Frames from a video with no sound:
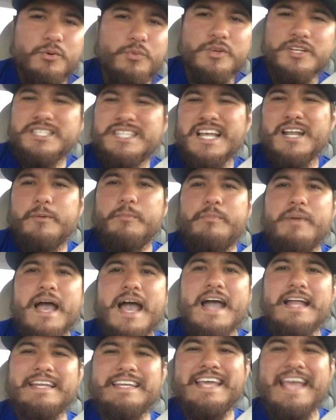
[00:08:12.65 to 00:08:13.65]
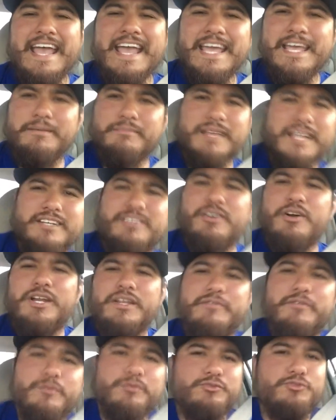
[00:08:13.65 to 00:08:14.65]
We just had a bad game. Like, don't
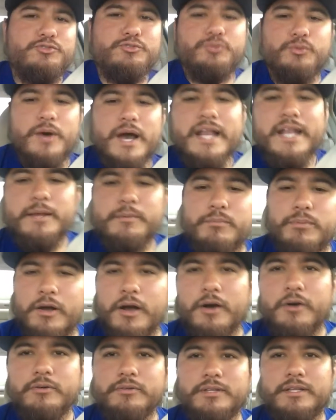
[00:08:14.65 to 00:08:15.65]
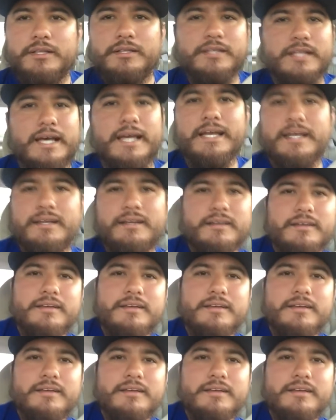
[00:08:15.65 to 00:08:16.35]
even sweat it, bro. Like.